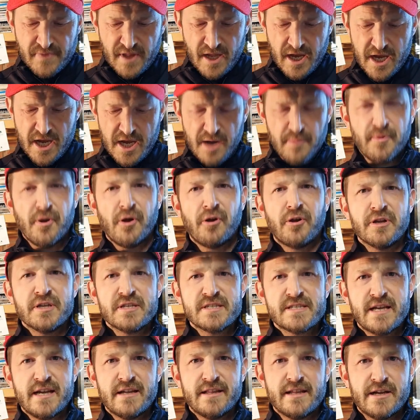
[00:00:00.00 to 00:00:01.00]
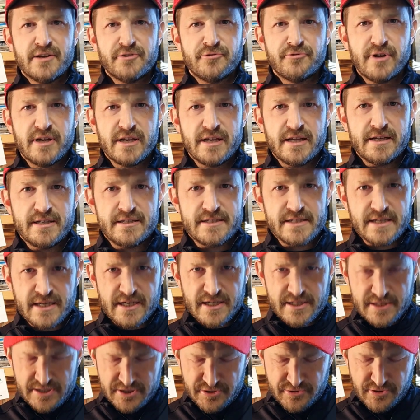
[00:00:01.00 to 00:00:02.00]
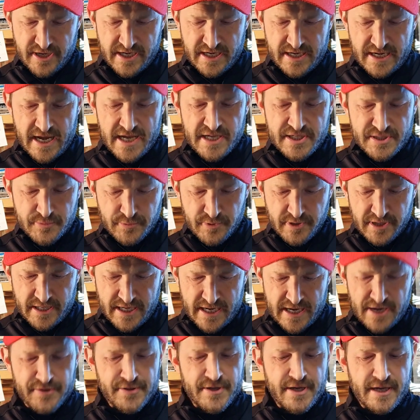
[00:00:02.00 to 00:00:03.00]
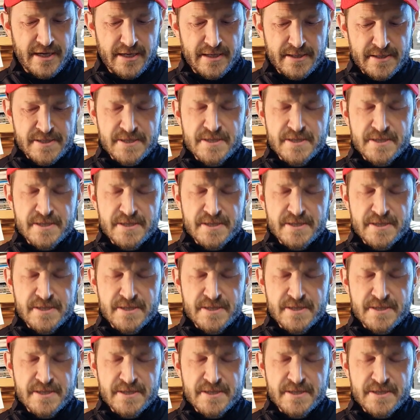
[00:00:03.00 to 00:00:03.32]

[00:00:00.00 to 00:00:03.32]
I'm not going to say that the dreaded S word out there.